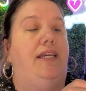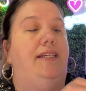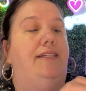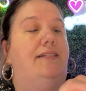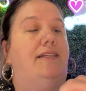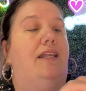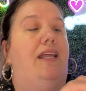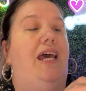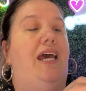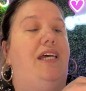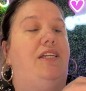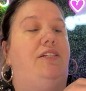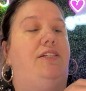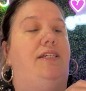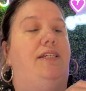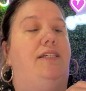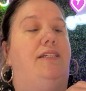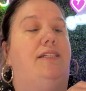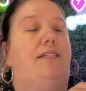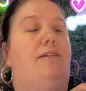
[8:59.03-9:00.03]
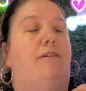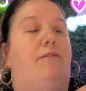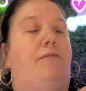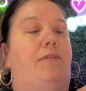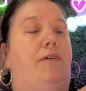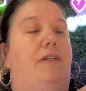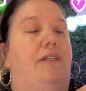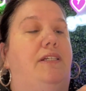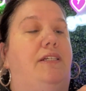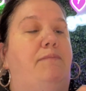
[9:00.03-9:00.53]
latches
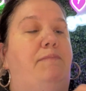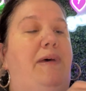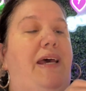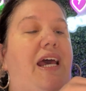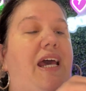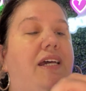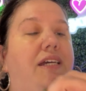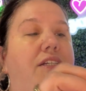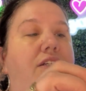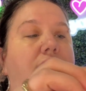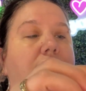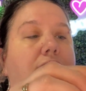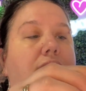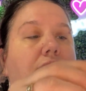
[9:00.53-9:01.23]
for this packaging,